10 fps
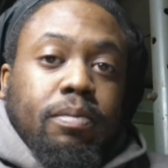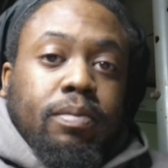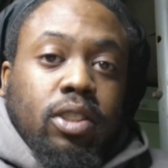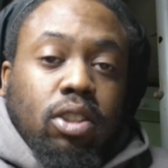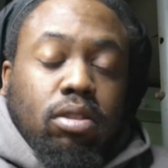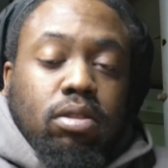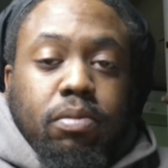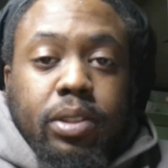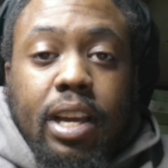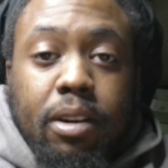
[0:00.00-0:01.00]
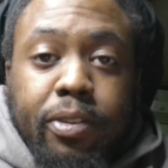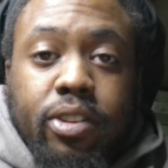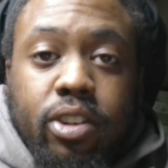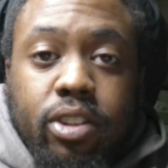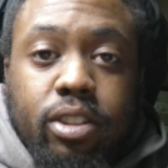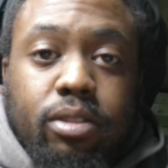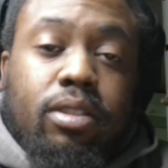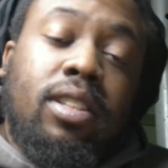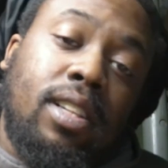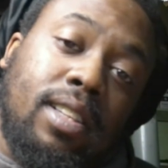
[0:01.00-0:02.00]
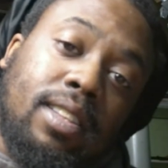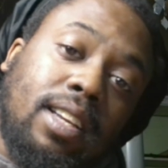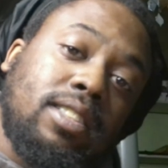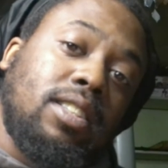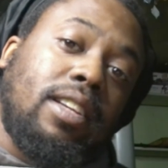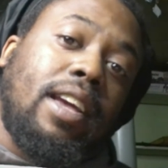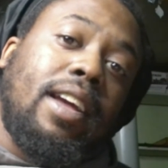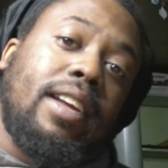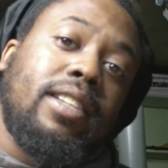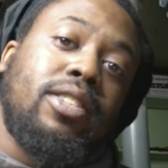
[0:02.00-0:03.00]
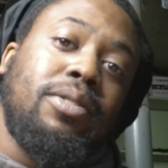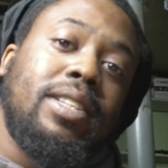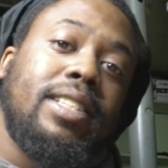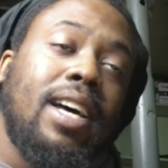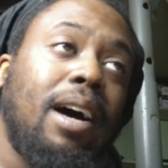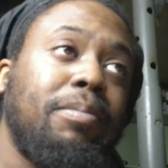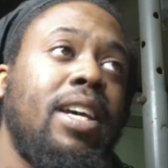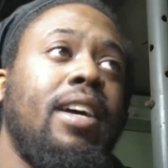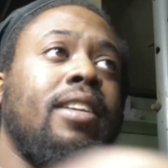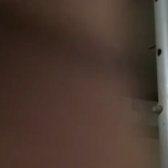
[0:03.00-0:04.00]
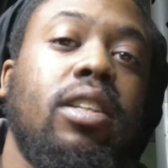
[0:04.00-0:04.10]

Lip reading: So without further ado, let's get into the top 10.